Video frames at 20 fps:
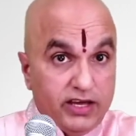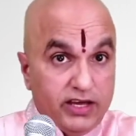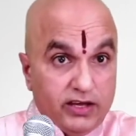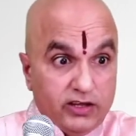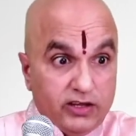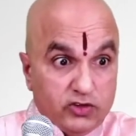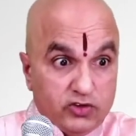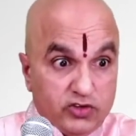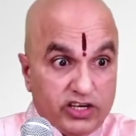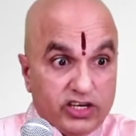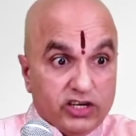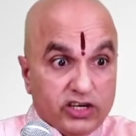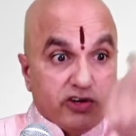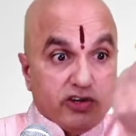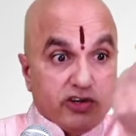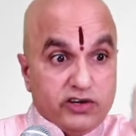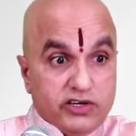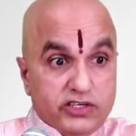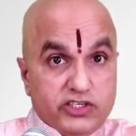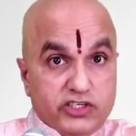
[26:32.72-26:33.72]
to
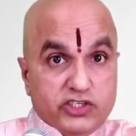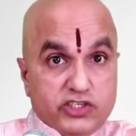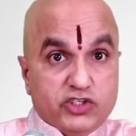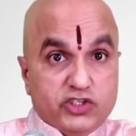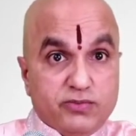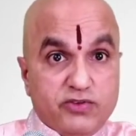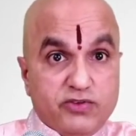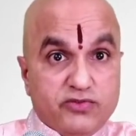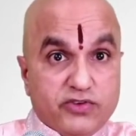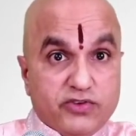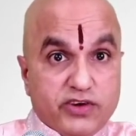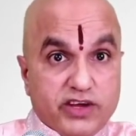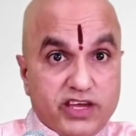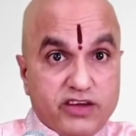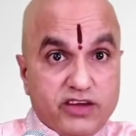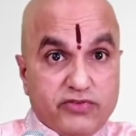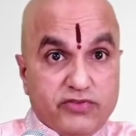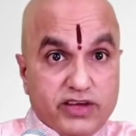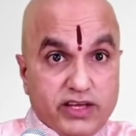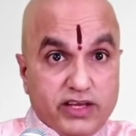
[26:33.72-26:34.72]
encourage us to be
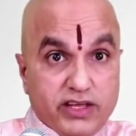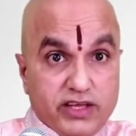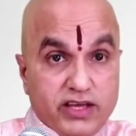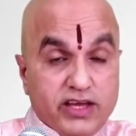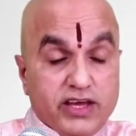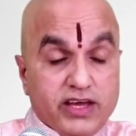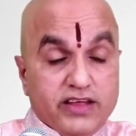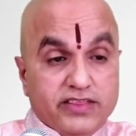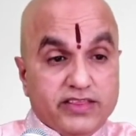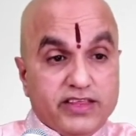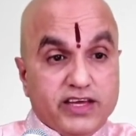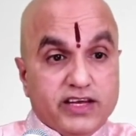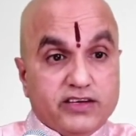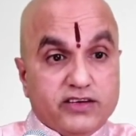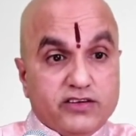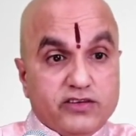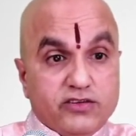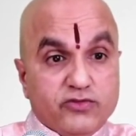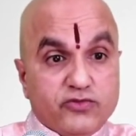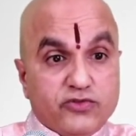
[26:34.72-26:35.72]
forgiving that
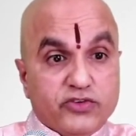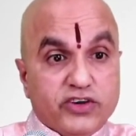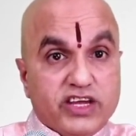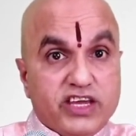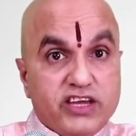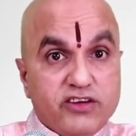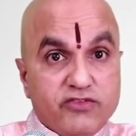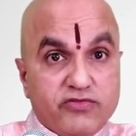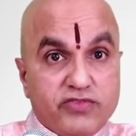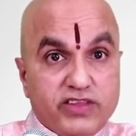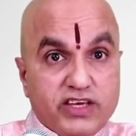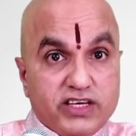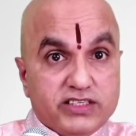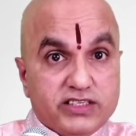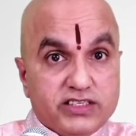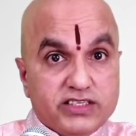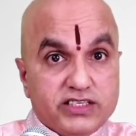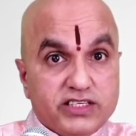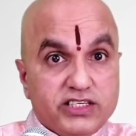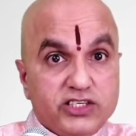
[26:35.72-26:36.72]

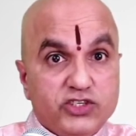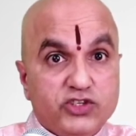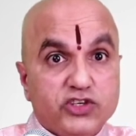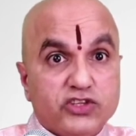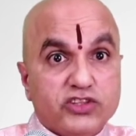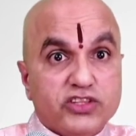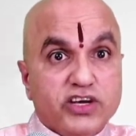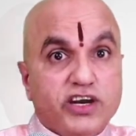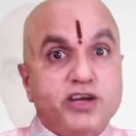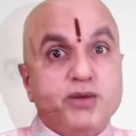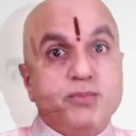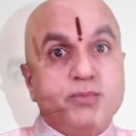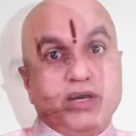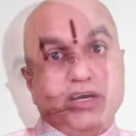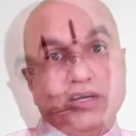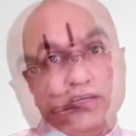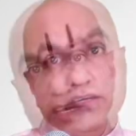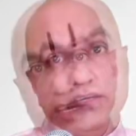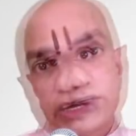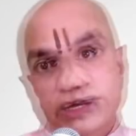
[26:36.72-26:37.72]
forgiveness is your dharma.
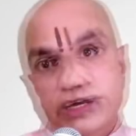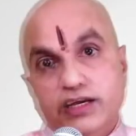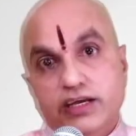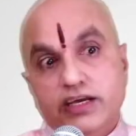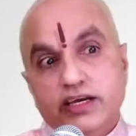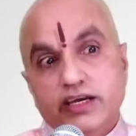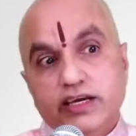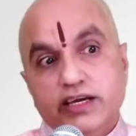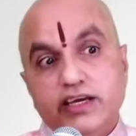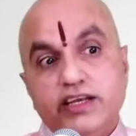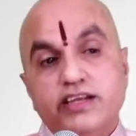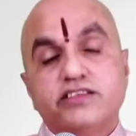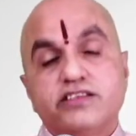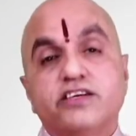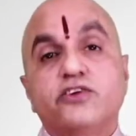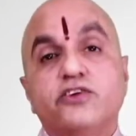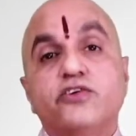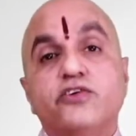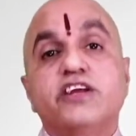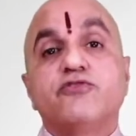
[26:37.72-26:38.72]
It is a
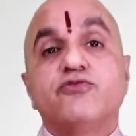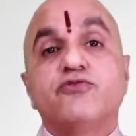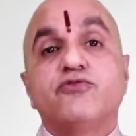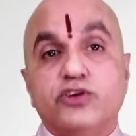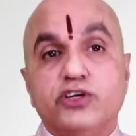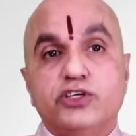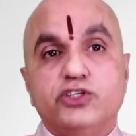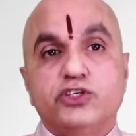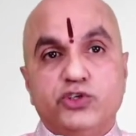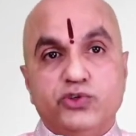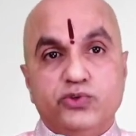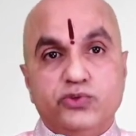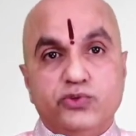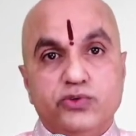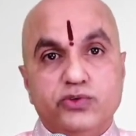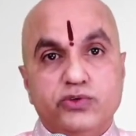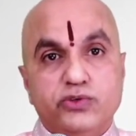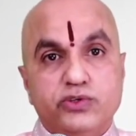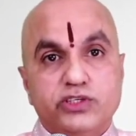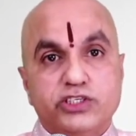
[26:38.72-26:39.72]
great virtue.
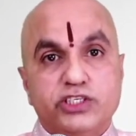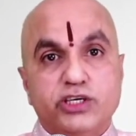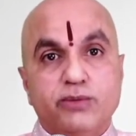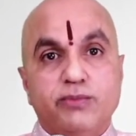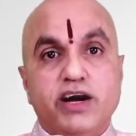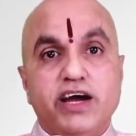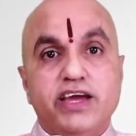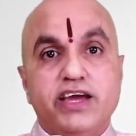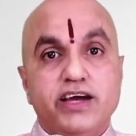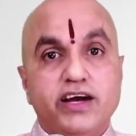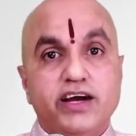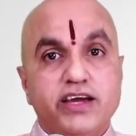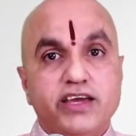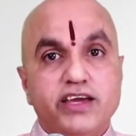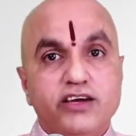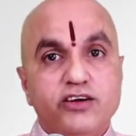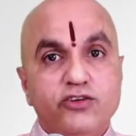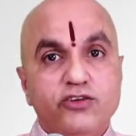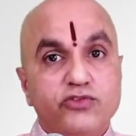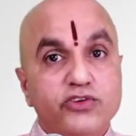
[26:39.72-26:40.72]
Kshama
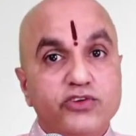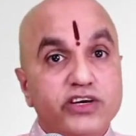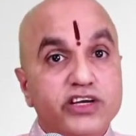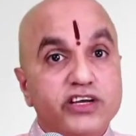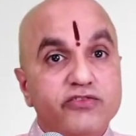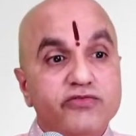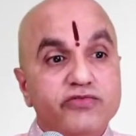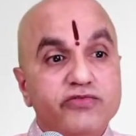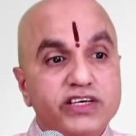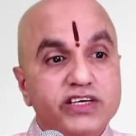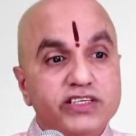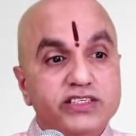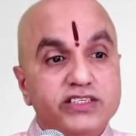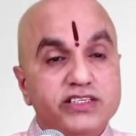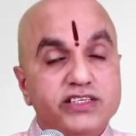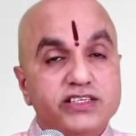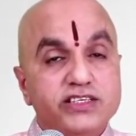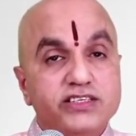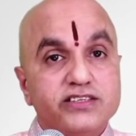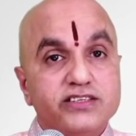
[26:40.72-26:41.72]
yagya, forgiveness
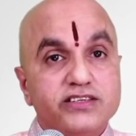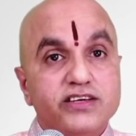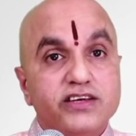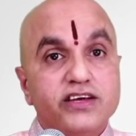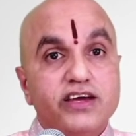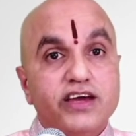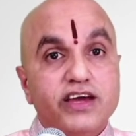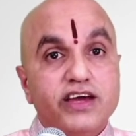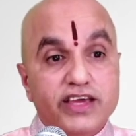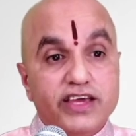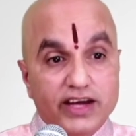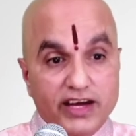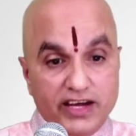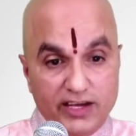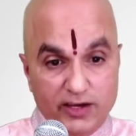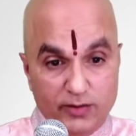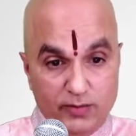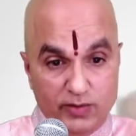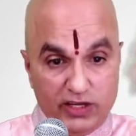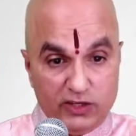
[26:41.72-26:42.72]
is
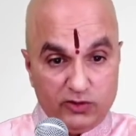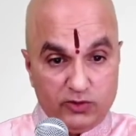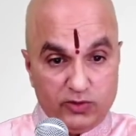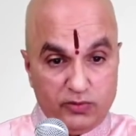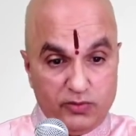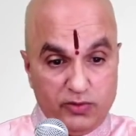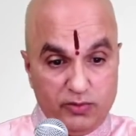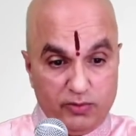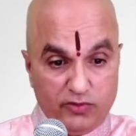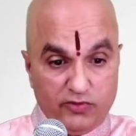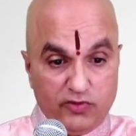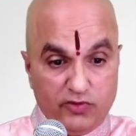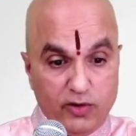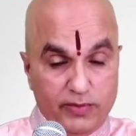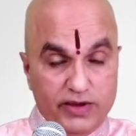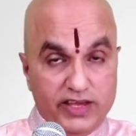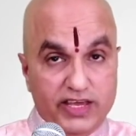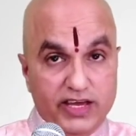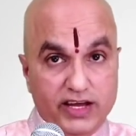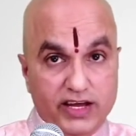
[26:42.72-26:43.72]
yagya means when we perform a
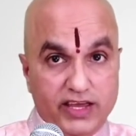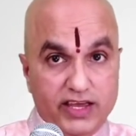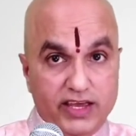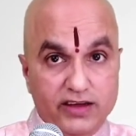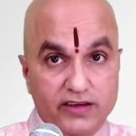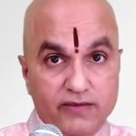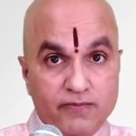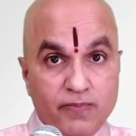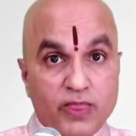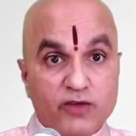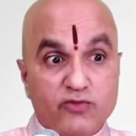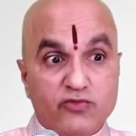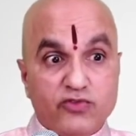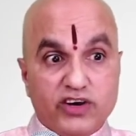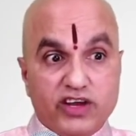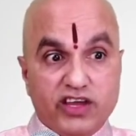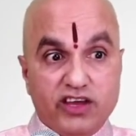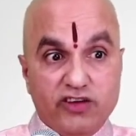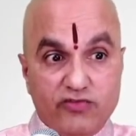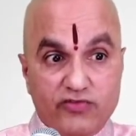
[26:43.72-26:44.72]
yagya,
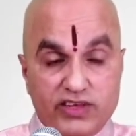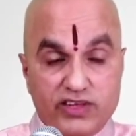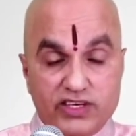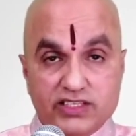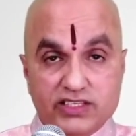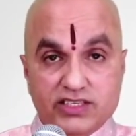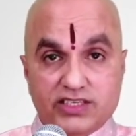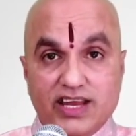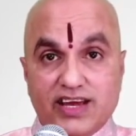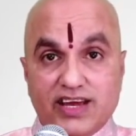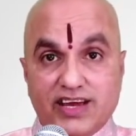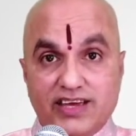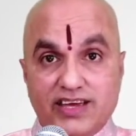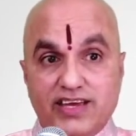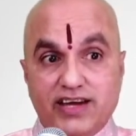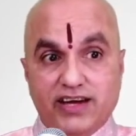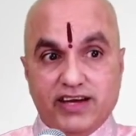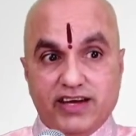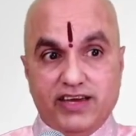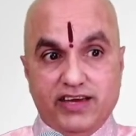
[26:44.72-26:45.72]
forgiveness is like a
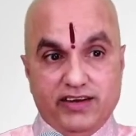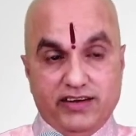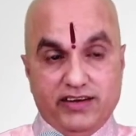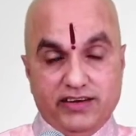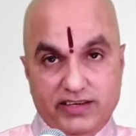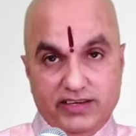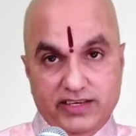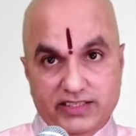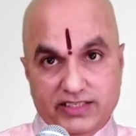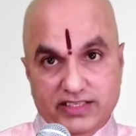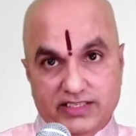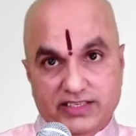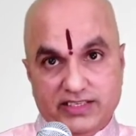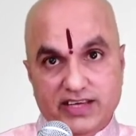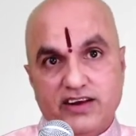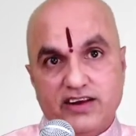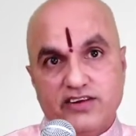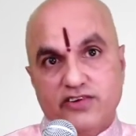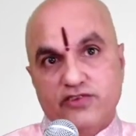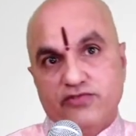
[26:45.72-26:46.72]
yagya, it's a
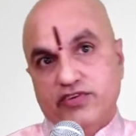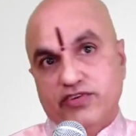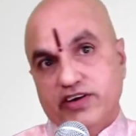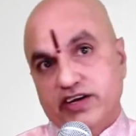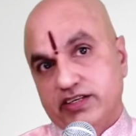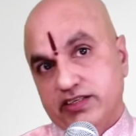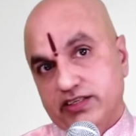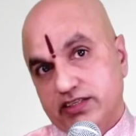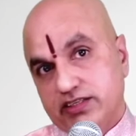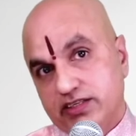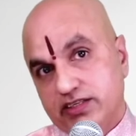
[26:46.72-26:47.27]
sacrifice.